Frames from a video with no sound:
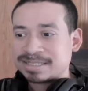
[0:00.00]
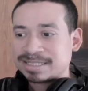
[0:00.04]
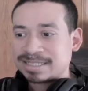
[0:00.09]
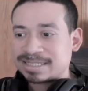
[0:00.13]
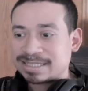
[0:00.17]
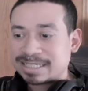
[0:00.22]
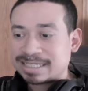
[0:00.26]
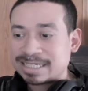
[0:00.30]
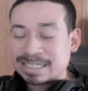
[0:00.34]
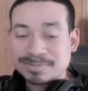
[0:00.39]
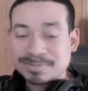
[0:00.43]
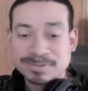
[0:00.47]

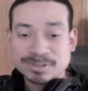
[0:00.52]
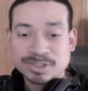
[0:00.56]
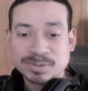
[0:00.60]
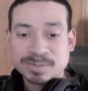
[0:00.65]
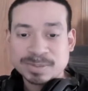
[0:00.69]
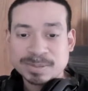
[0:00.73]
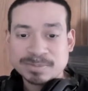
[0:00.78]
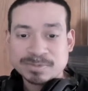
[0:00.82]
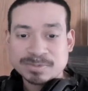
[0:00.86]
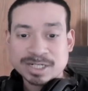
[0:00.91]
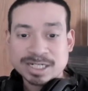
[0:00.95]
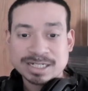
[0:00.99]
And I had a bunch of
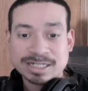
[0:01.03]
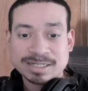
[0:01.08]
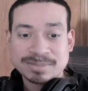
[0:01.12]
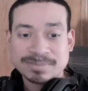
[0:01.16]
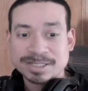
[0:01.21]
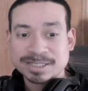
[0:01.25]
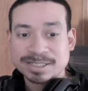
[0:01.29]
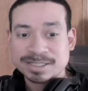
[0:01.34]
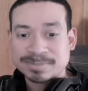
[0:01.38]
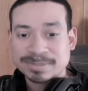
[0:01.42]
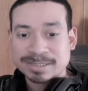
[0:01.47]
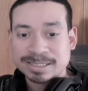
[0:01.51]
people
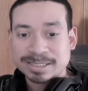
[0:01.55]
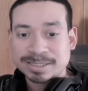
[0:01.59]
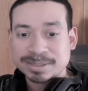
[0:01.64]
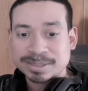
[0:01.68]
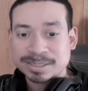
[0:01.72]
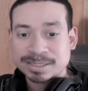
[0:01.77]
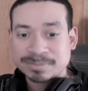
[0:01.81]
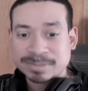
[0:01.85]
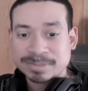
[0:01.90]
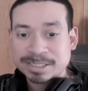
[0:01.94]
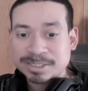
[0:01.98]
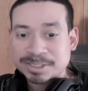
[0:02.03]
comment on my
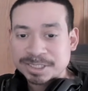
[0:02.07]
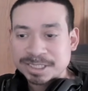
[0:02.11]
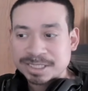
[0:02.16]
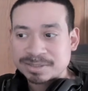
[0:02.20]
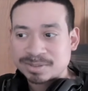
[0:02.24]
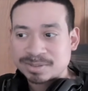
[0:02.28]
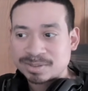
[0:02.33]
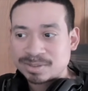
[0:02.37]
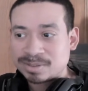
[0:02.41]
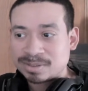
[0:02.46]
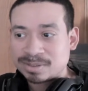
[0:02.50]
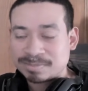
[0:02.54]
on my
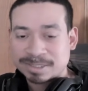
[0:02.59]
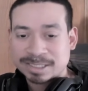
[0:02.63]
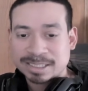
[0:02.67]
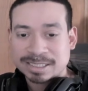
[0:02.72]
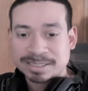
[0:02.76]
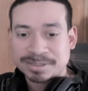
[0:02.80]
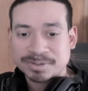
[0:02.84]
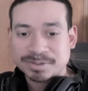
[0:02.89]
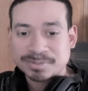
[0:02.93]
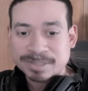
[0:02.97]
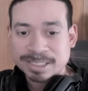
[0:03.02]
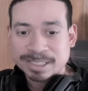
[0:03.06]
channel. Oh, I'm
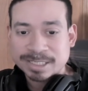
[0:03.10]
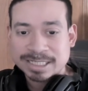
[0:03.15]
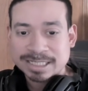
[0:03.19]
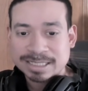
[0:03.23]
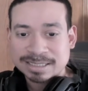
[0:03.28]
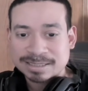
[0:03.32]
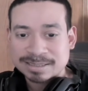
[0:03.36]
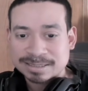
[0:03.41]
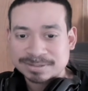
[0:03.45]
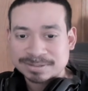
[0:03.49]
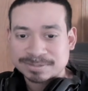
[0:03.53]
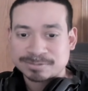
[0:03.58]
glad you're
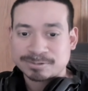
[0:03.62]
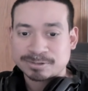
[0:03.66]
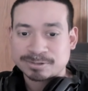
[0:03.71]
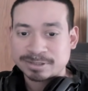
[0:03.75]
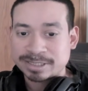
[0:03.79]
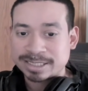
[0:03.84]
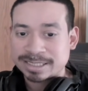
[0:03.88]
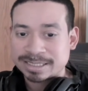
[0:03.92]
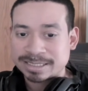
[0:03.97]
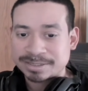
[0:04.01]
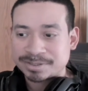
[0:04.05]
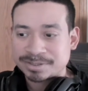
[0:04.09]
back. That's
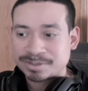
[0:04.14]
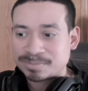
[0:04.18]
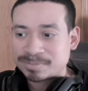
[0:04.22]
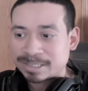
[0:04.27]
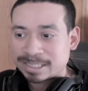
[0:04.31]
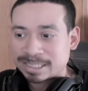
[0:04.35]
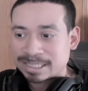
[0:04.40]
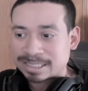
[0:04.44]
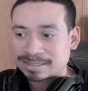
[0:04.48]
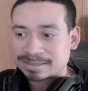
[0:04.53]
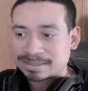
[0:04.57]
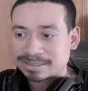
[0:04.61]
great that you're
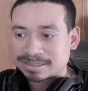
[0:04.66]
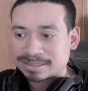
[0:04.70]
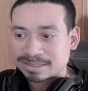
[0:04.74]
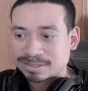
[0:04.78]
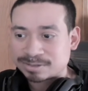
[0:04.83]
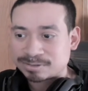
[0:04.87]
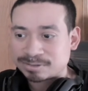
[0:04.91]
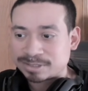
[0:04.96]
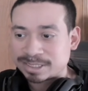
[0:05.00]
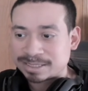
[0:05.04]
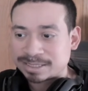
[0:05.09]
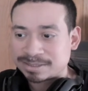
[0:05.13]
back. This
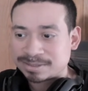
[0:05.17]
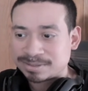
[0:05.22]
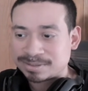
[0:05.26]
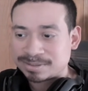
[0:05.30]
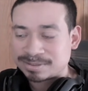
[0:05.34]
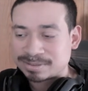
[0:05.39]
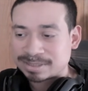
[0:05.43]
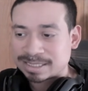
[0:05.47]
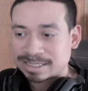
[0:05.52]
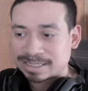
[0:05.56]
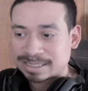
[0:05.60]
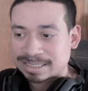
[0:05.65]
is great.
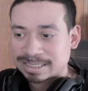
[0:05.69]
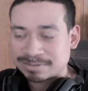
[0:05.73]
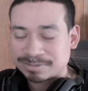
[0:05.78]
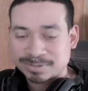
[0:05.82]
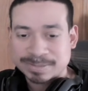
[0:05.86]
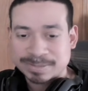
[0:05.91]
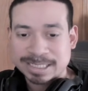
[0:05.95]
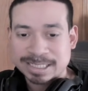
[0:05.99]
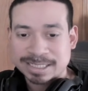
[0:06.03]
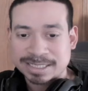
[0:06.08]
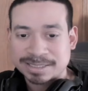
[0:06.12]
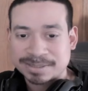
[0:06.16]
Oh, okay,
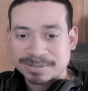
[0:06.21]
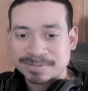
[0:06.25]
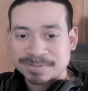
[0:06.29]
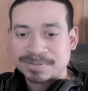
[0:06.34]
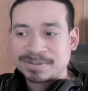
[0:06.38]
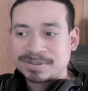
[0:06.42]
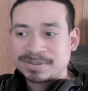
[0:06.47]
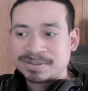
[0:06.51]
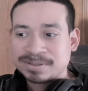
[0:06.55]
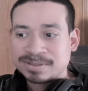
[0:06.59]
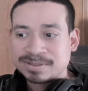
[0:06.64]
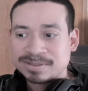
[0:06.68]
Kevin's back now.
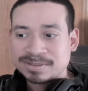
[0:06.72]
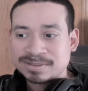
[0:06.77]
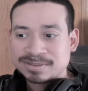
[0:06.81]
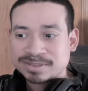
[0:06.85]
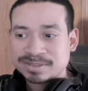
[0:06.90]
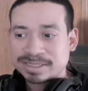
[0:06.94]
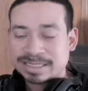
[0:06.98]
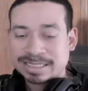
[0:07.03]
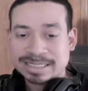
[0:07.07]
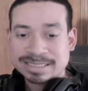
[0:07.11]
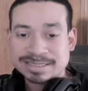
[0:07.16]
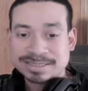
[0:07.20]

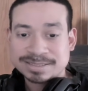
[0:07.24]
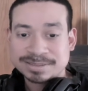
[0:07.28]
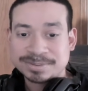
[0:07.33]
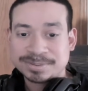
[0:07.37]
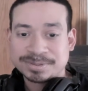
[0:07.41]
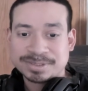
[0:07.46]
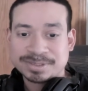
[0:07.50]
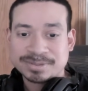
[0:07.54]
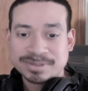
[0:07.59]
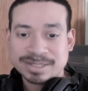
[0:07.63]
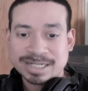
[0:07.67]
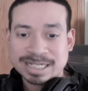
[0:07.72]
So yeah, that's
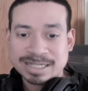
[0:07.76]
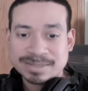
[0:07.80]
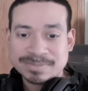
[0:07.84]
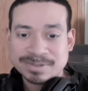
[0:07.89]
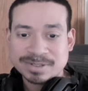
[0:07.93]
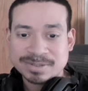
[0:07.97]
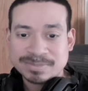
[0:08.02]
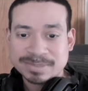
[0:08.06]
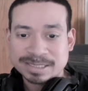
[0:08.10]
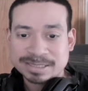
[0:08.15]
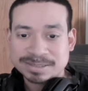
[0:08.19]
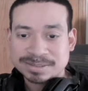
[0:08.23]
literally what
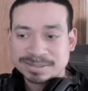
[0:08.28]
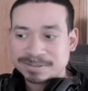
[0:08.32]
happened to me.